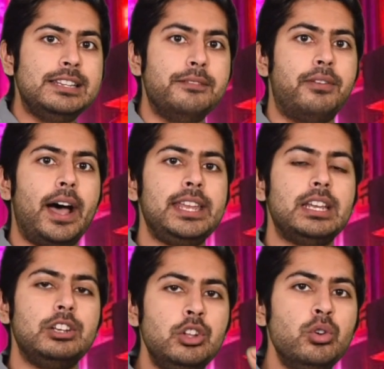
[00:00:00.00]

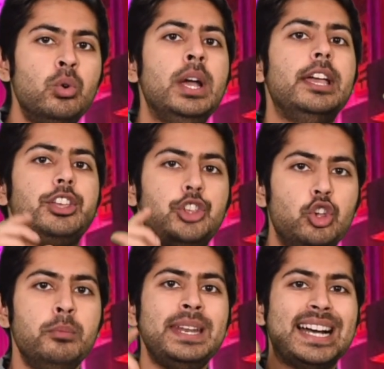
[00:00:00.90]
define new
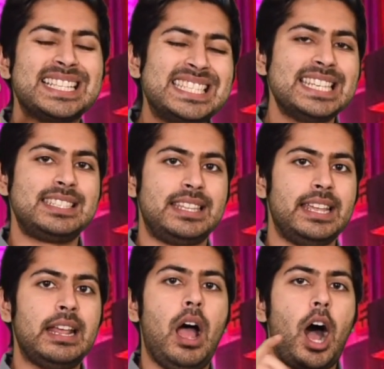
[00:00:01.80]

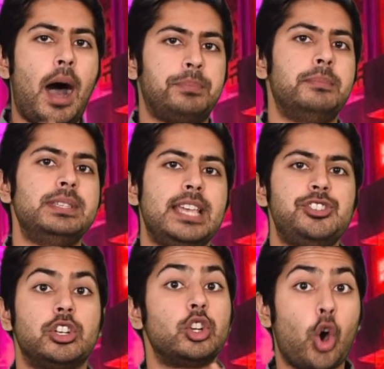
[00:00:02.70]
human-assisted
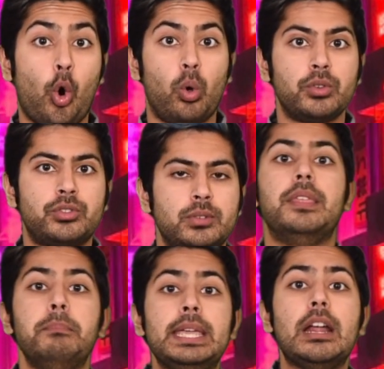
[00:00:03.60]
optimization goals.
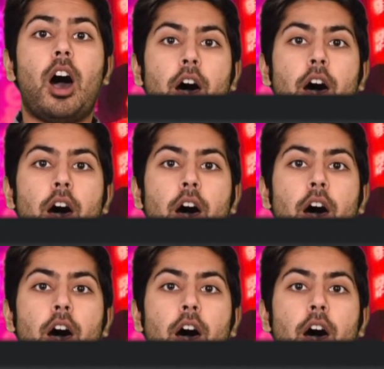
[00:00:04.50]
The Meena